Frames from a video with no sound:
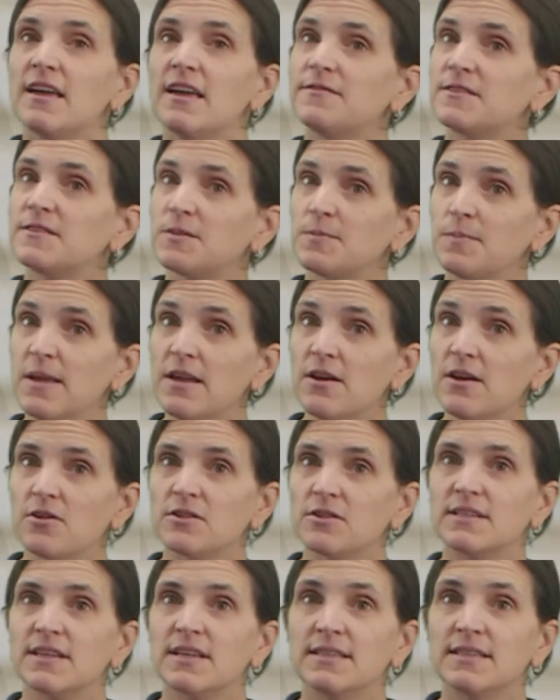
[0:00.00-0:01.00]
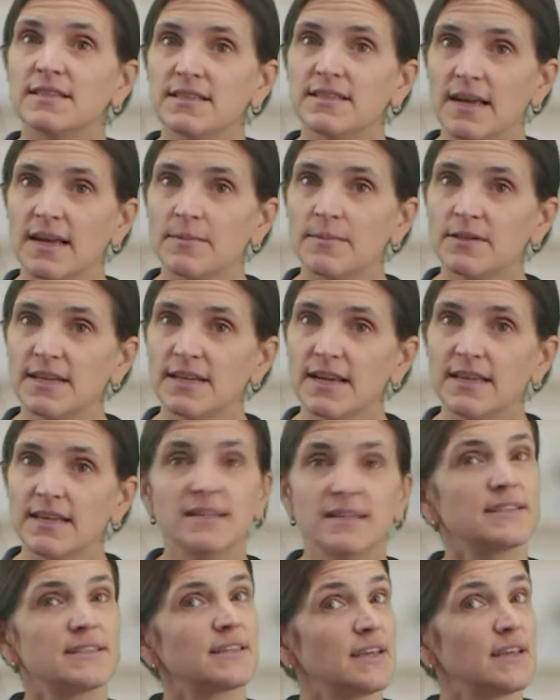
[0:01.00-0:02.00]
if speakers can
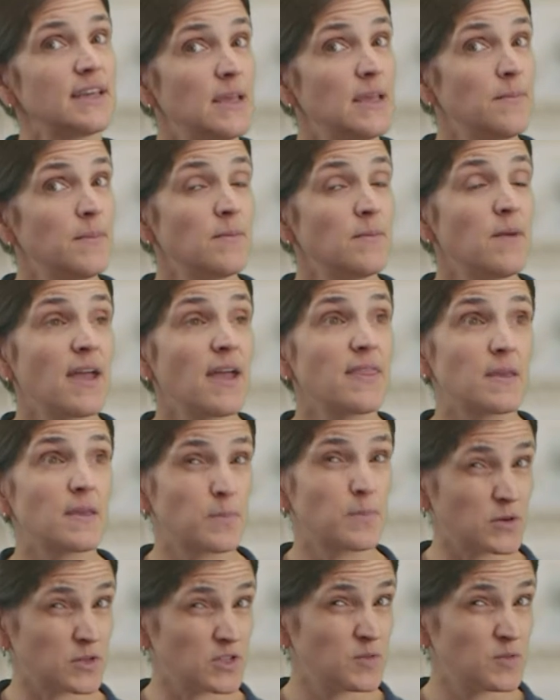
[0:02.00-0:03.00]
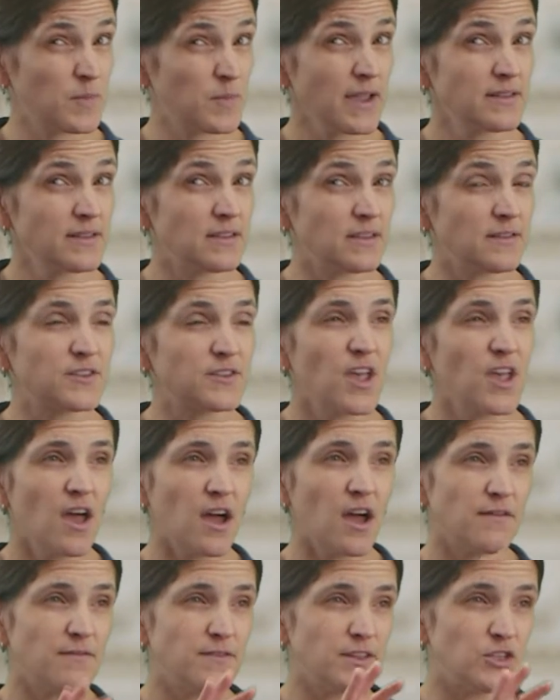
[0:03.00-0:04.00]
simultaneously keep in mind the perspectives
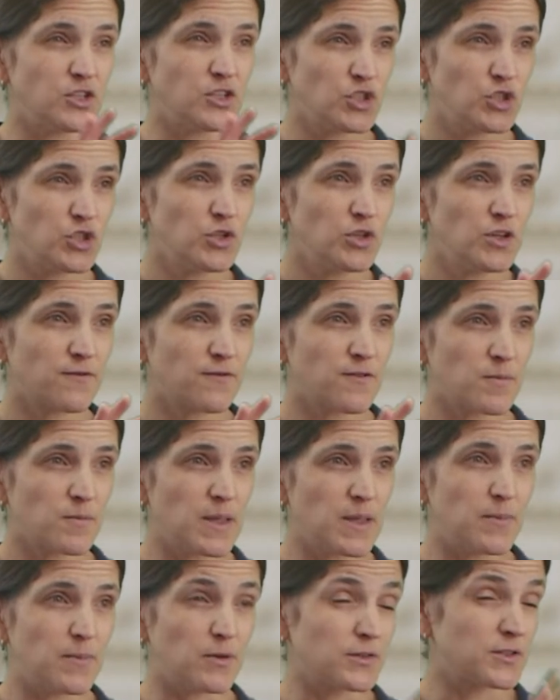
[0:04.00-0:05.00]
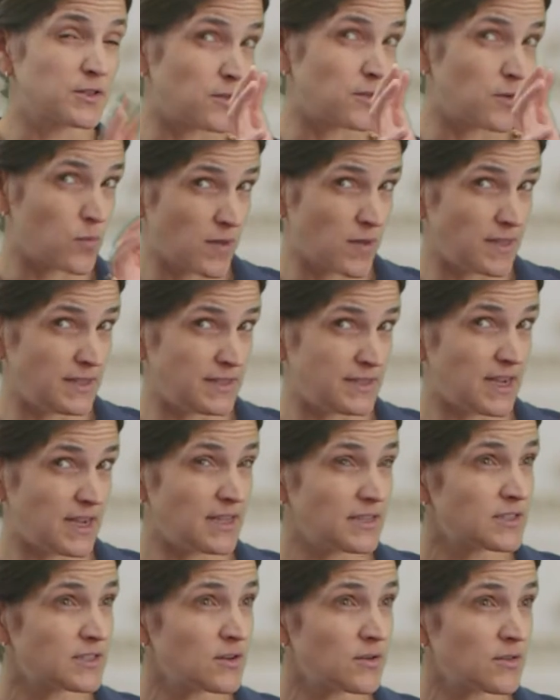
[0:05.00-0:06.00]
of these 2 different people, so the one that
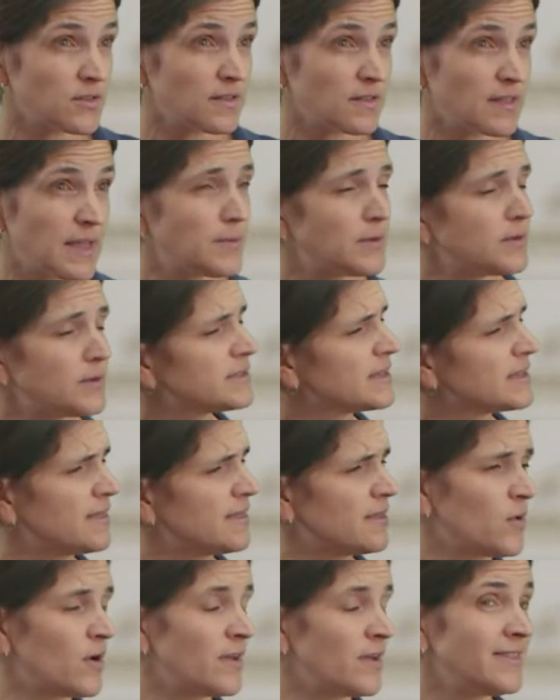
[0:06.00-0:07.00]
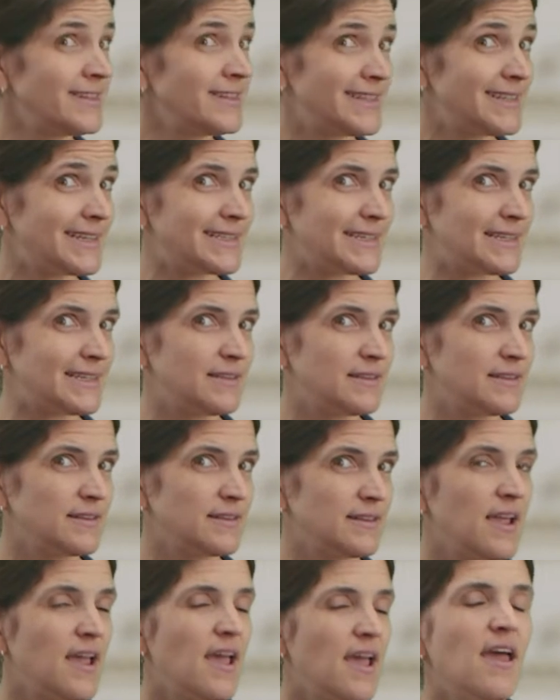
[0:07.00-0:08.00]
does know the labels and the one that doesn't,
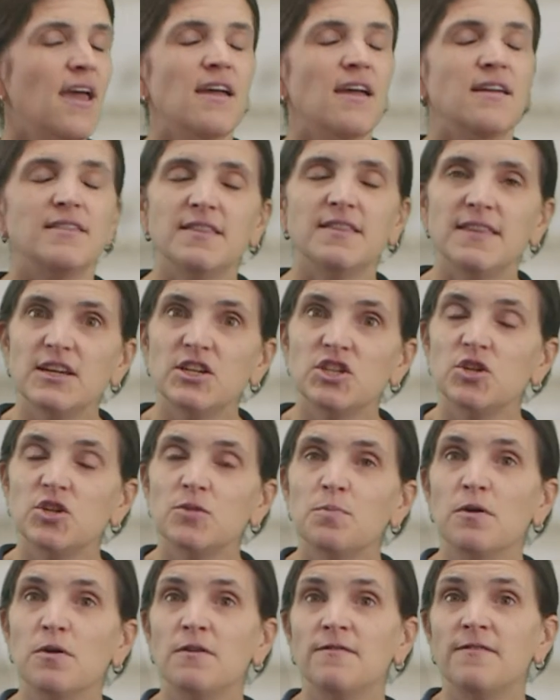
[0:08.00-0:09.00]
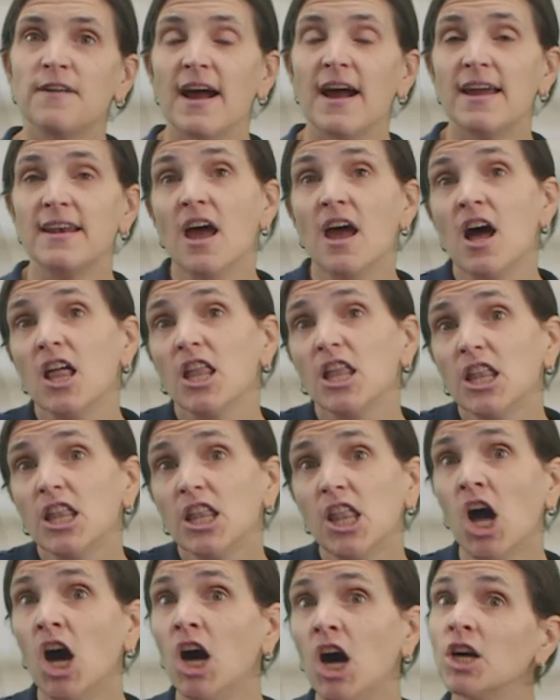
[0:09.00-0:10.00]
that they should provide
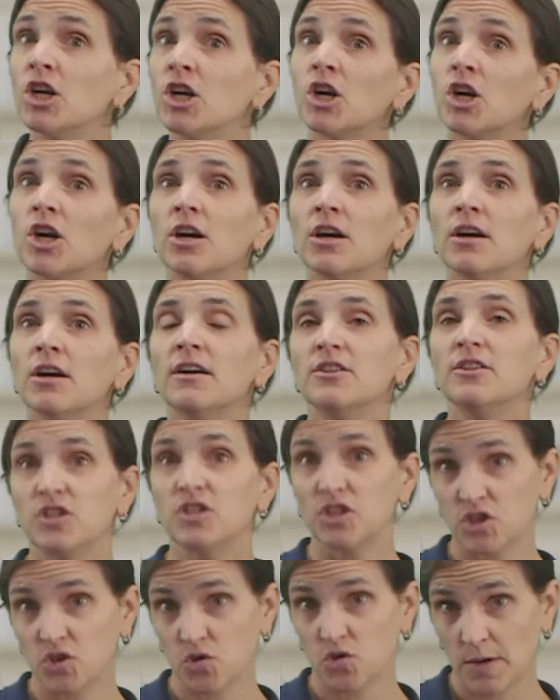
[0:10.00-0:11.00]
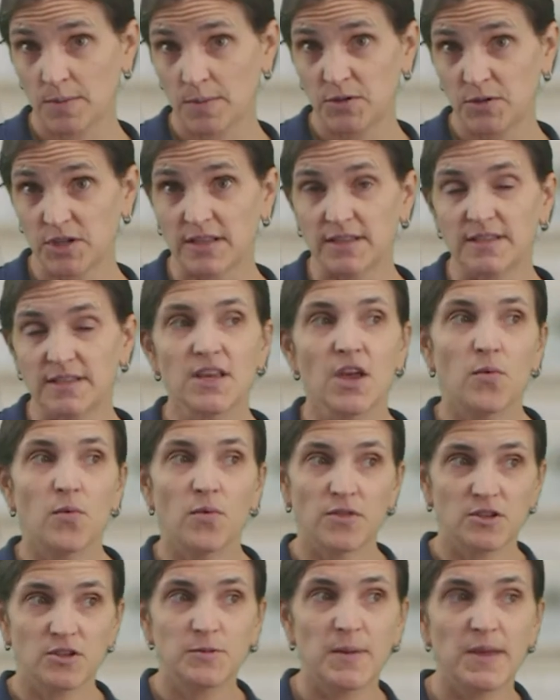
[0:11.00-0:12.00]
longer descriptions
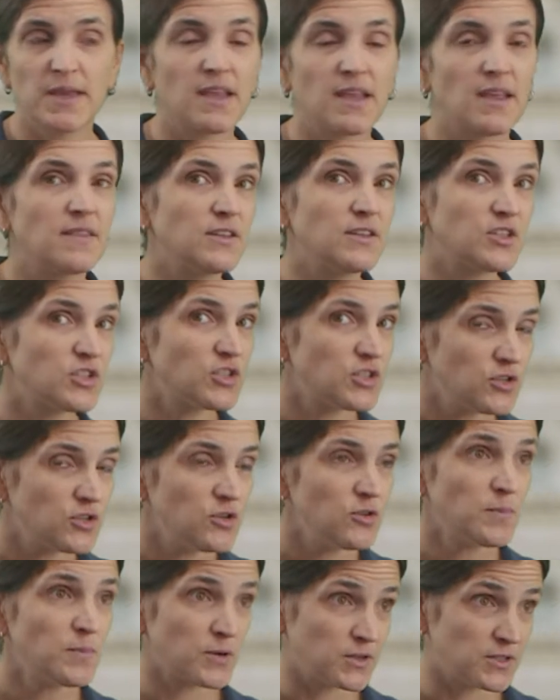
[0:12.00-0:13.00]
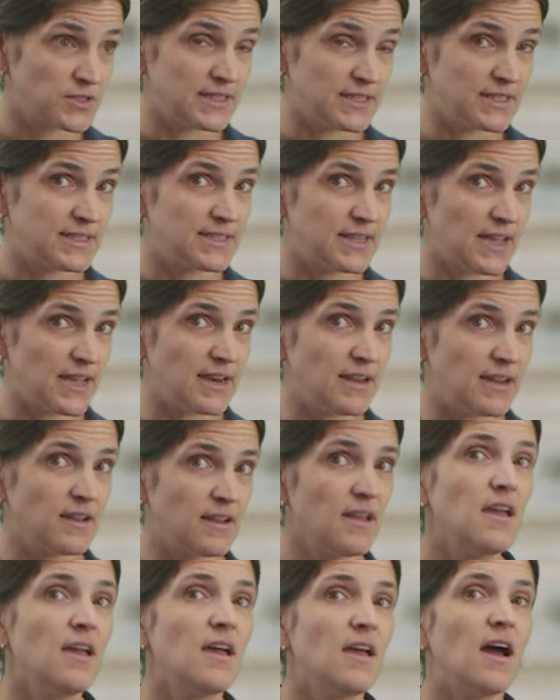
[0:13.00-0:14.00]
when they're speaking in this 2-person setting,
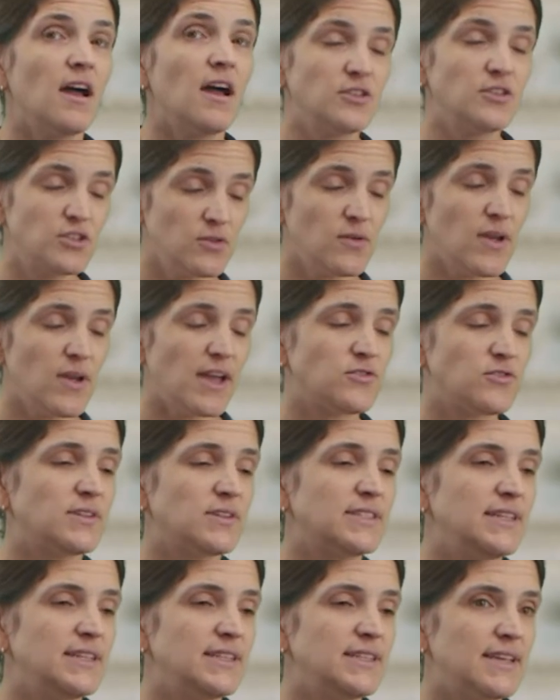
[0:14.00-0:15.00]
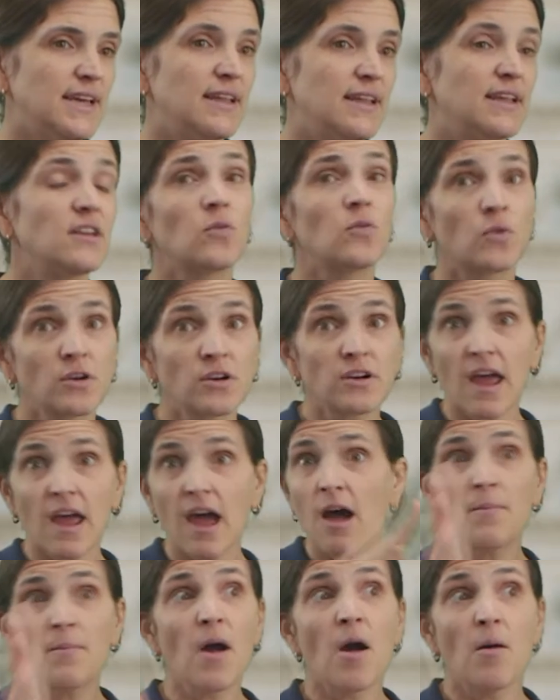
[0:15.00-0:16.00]
2-addressee setting, in order to
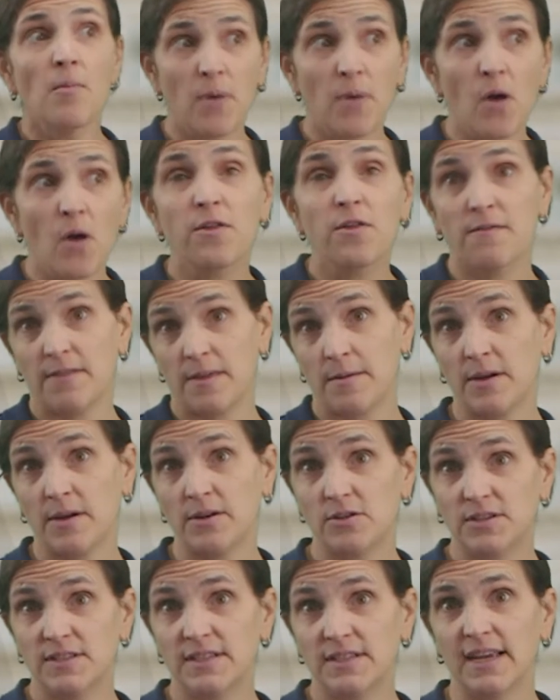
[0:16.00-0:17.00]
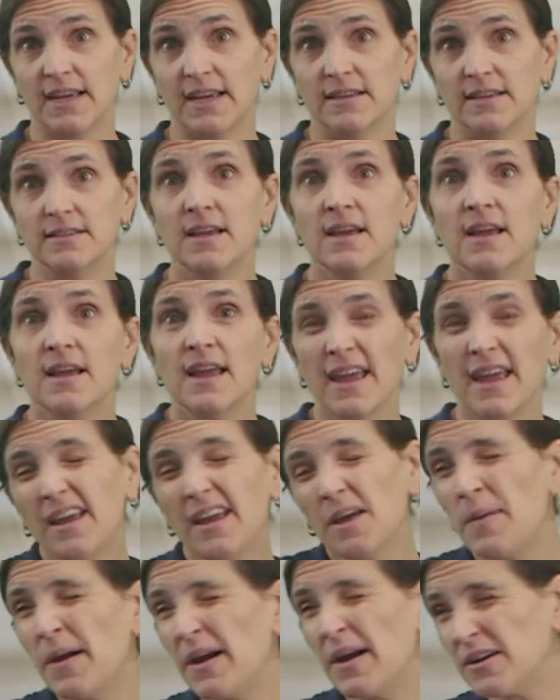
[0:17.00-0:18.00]
help both of them understand, in
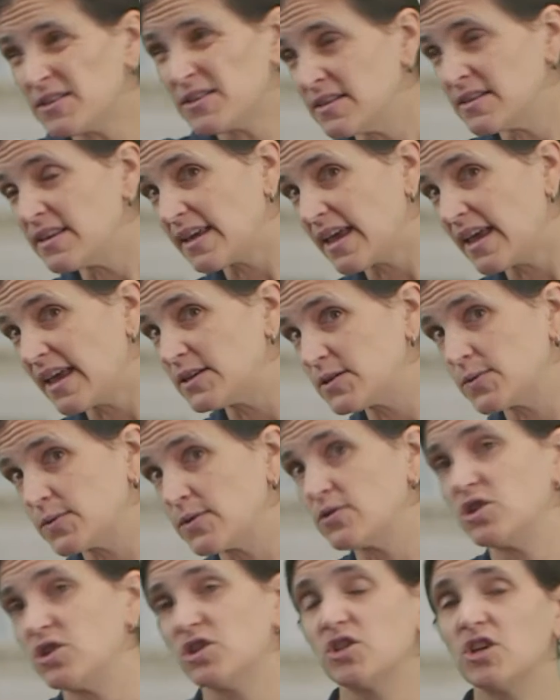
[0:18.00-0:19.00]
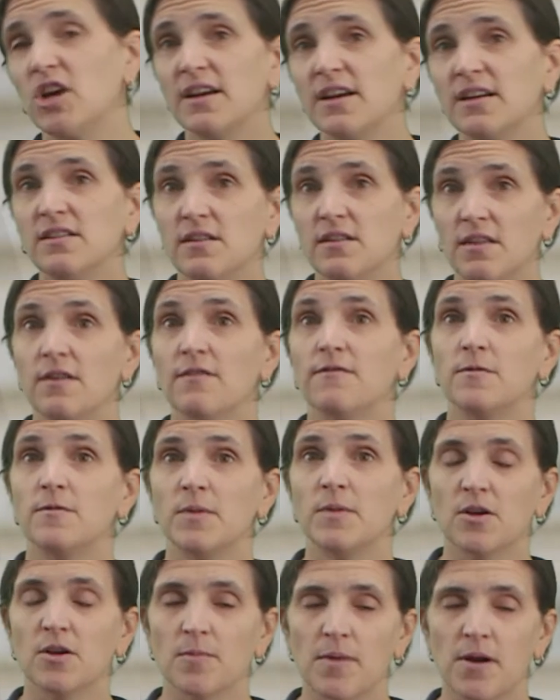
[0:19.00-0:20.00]
comparison to the case when they're just talking to their
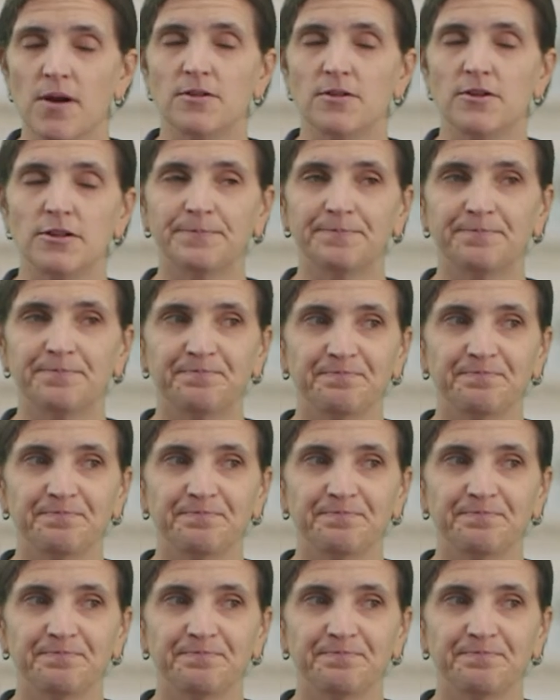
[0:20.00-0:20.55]
familiar partner.